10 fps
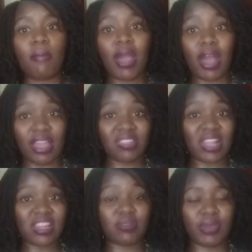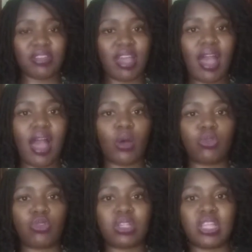I studied media. I
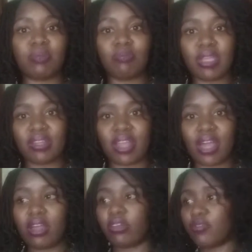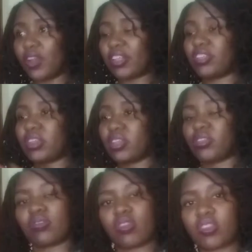was told that media reflects the needs
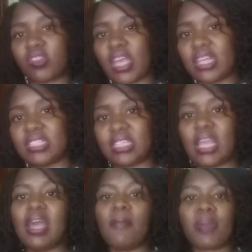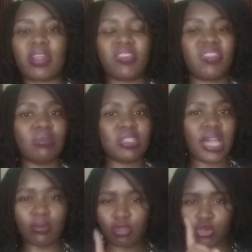of the society. But at the same
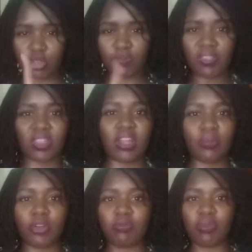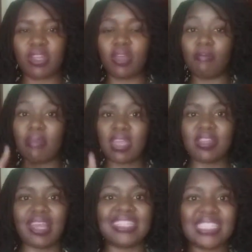time, truth be said about
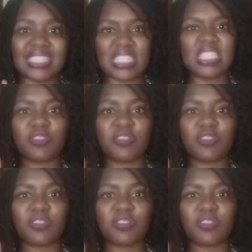media instills